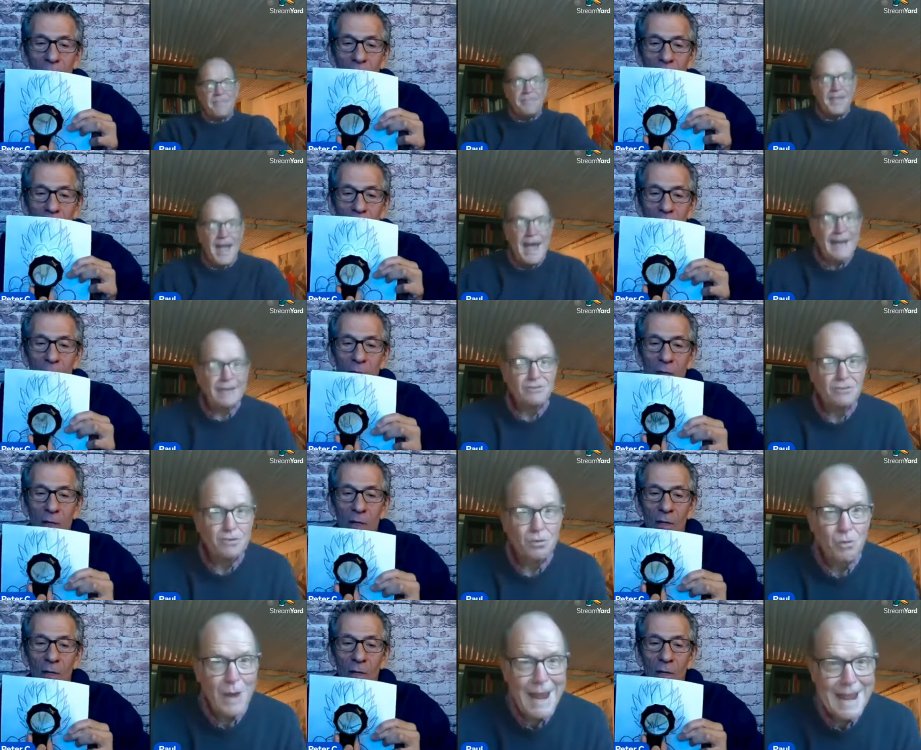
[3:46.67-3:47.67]
Speaker 1: That is
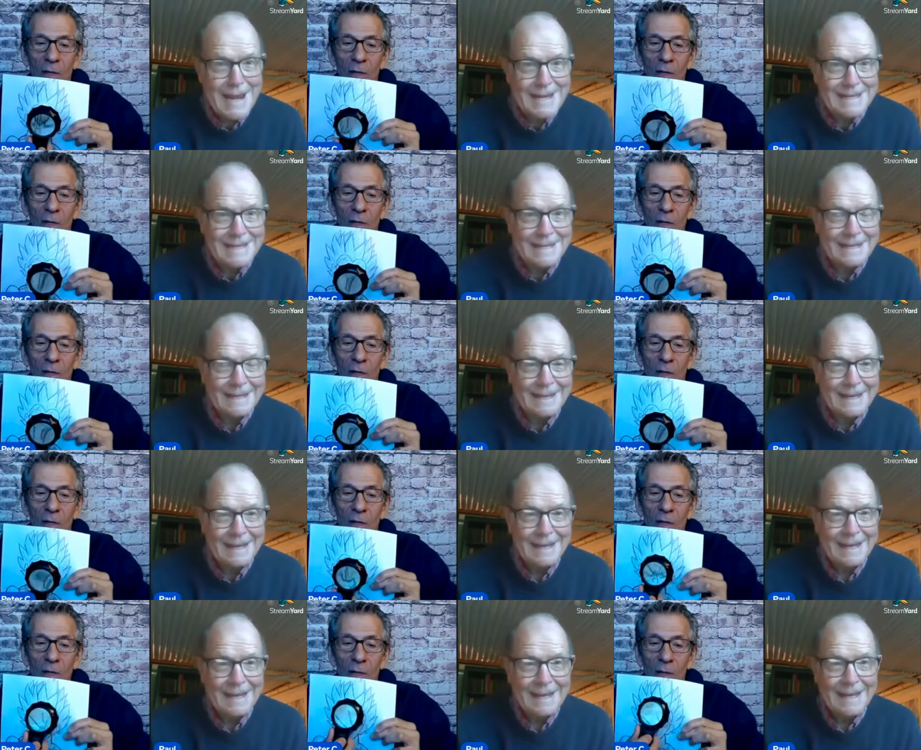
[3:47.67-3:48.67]
great.
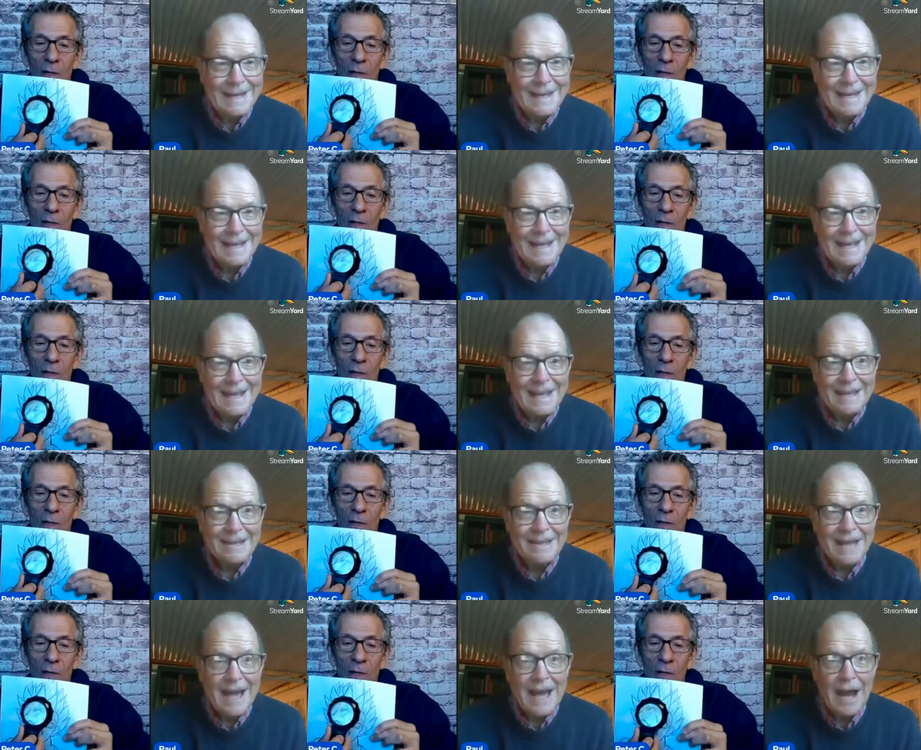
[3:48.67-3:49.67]

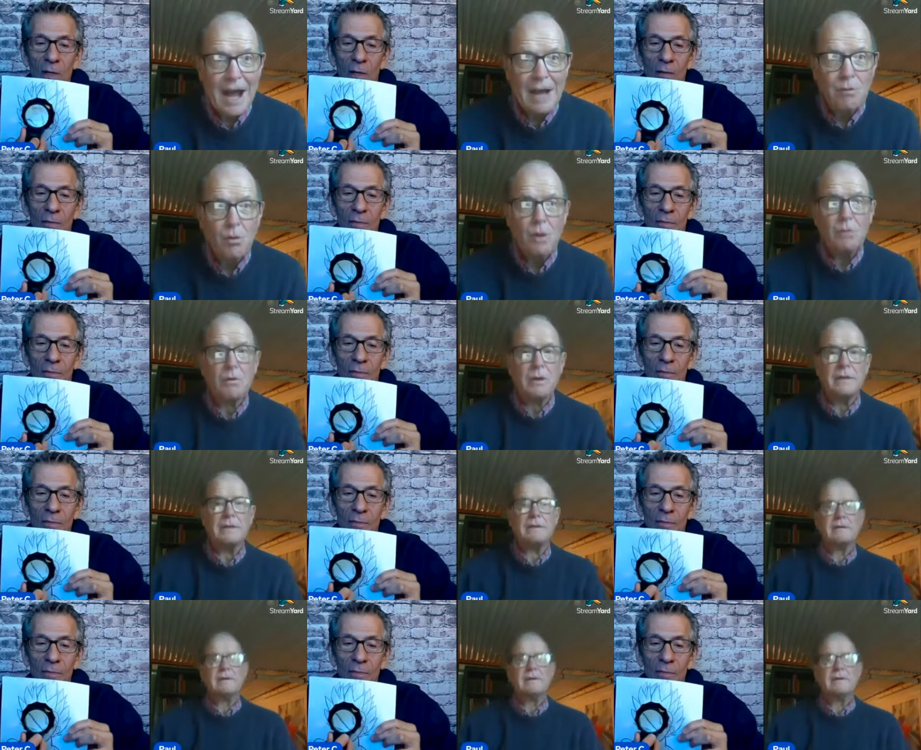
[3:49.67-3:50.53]
That I want one.